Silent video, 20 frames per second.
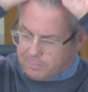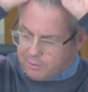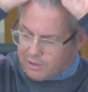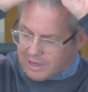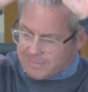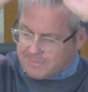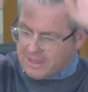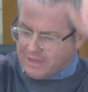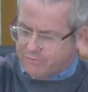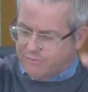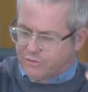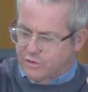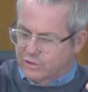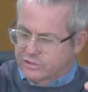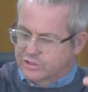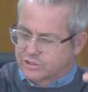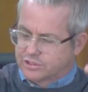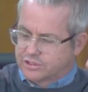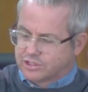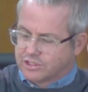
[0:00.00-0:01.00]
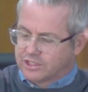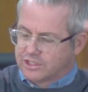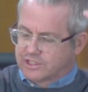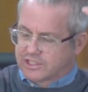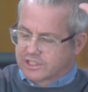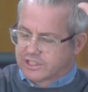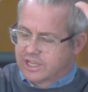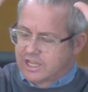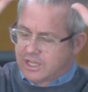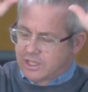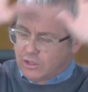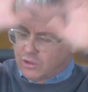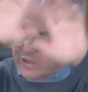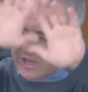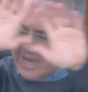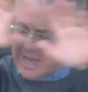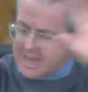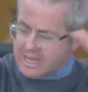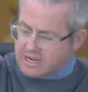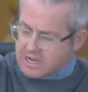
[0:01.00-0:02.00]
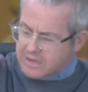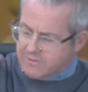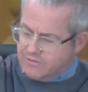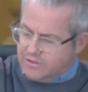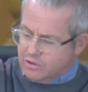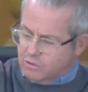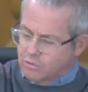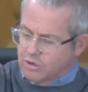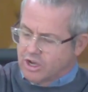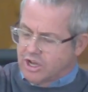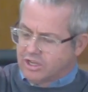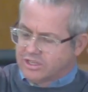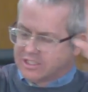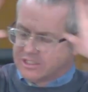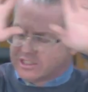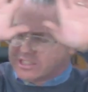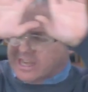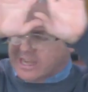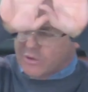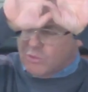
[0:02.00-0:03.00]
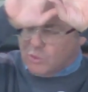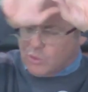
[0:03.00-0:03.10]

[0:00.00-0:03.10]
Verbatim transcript: put up their fortresses and look out over the world and say,